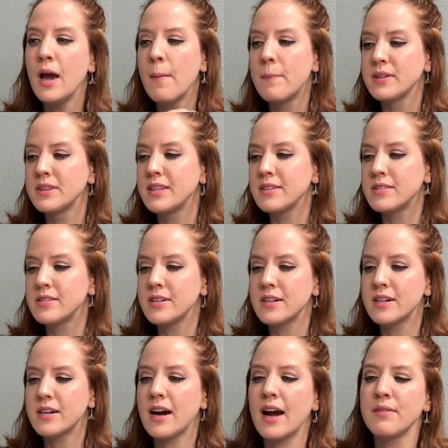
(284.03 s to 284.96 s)
but this
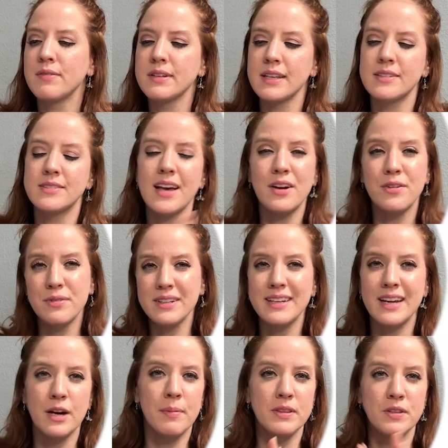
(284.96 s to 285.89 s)
year I realized I don't really
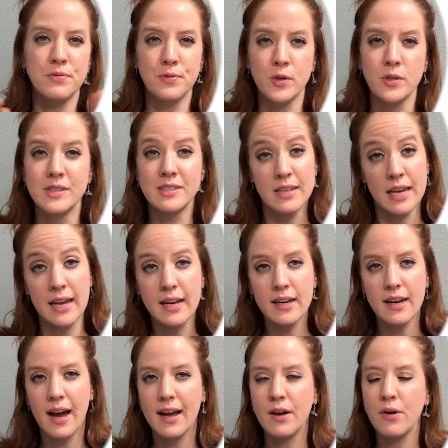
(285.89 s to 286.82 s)
care about the full
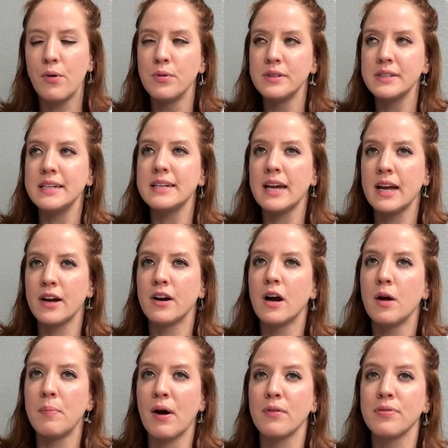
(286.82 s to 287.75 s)
date, I only care
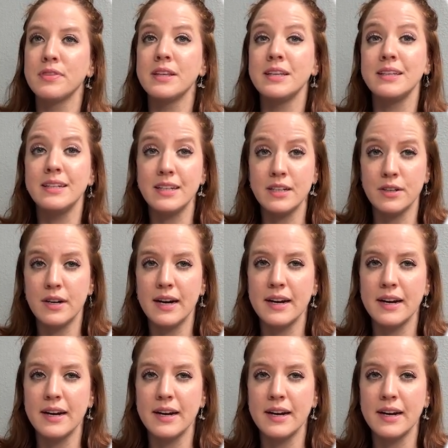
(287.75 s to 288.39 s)
about the year,